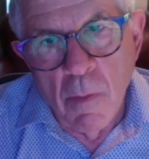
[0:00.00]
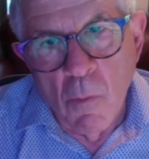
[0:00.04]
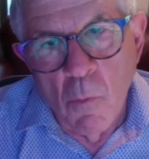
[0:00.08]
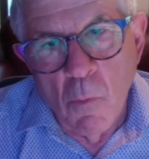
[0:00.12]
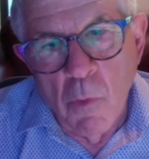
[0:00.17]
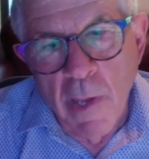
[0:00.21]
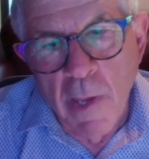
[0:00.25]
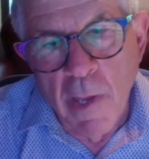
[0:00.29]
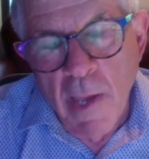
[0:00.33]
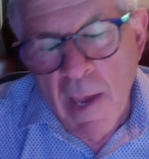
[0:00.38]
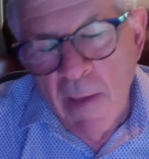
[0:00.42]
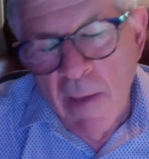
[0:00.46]

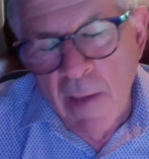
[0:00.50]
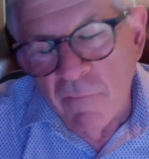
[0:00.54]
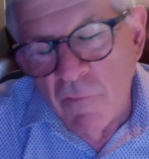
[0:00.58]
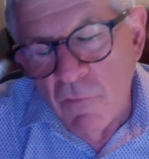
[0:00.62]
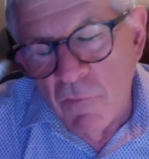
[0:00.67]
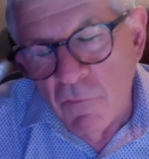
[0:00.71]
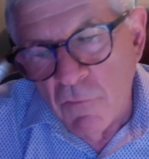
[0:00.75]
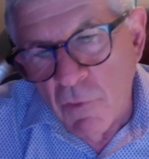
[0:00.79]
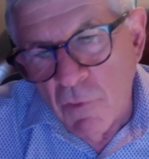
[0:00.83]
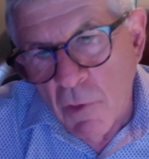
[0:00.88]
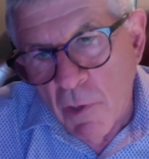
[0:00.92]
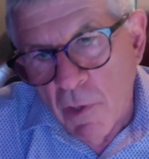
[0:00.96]
we have
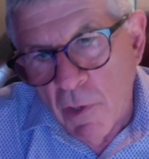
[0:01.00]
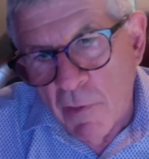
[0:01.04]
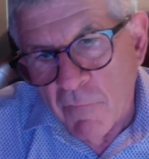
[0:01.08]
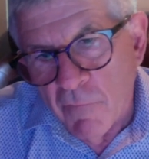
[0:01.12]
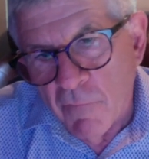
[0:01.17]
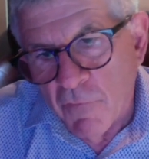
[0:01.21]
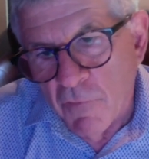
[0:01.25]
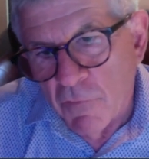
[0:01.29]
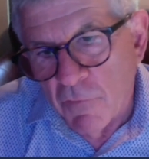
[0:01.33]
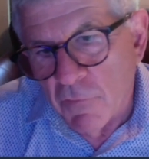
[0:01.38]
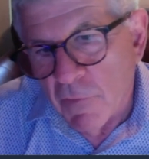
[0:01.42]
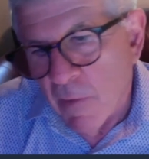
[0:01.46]
designed
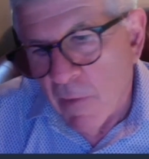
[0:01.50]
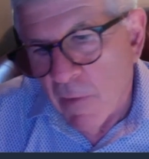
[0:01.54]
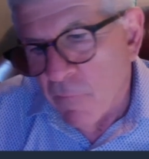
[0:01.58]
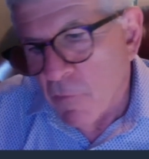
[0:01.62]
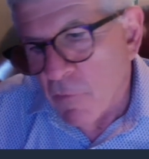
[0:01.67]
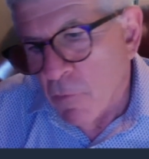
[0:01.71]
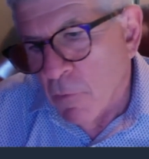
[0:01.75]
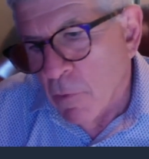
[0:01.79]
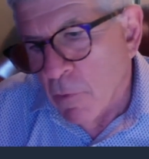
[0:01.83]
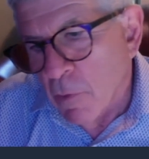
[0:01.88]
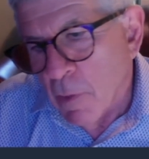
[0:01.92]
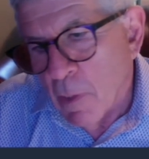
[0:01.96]
for
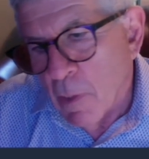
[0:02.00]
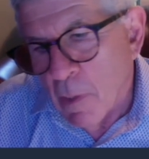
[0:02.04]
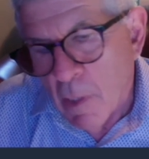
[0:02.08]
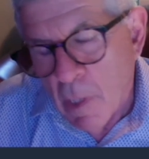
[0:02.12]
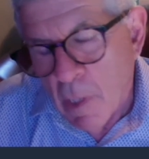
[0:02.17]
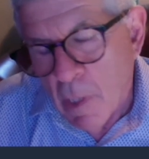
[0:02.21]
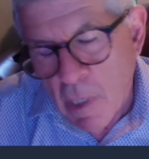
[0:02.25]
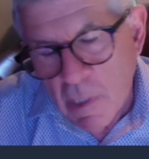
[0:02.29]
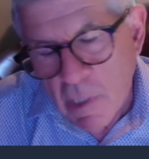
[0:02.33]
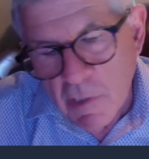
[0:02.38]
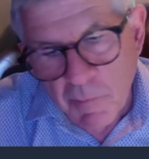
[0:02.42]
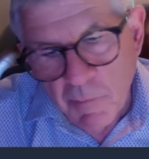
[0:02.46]
several
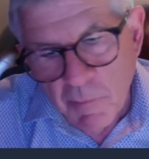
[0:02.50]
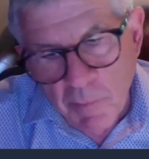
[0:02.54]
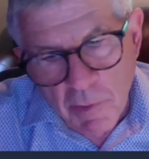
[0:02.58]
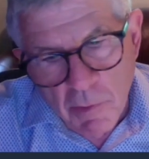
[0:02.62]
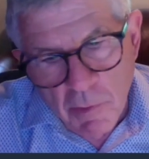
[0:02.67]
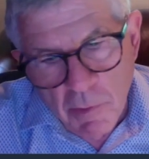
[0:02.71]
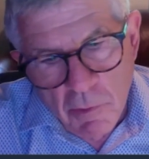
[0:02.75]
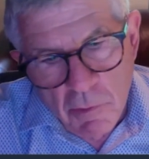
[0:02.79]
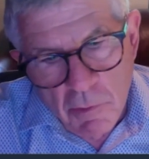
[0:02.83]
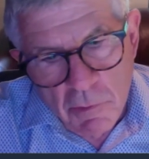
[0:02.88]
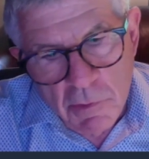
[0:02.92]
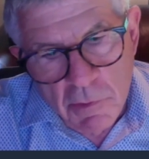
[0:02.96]

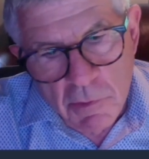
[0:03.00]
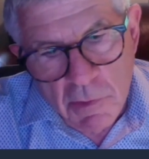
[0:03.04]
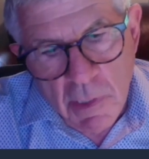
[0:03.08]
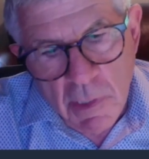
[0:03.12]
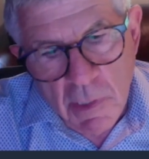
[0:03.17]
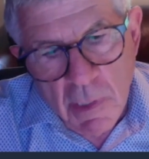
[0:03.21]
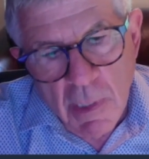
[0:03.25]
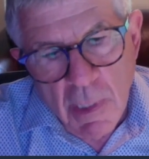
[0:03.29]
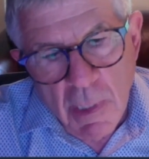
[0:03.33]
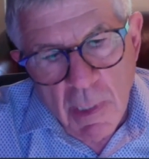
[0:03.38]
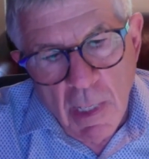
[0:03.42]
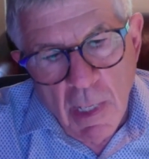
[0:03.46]
hospitals
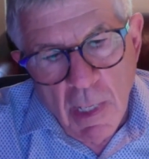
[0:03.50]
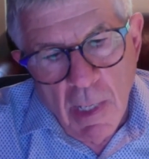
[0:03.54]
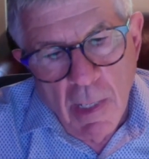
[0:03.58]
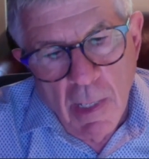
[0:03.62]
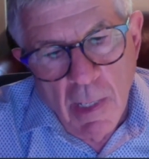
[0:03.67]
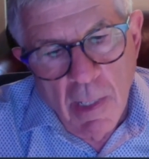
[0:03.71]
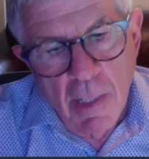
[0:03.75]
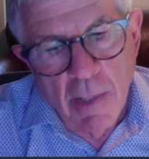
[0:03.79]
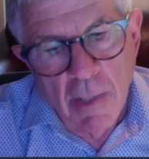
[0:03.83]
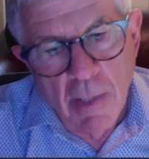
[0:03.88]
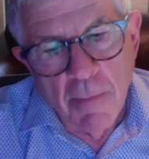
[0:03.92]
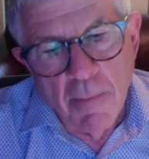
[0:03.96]

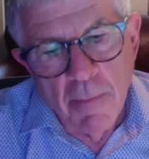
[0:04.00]
uh,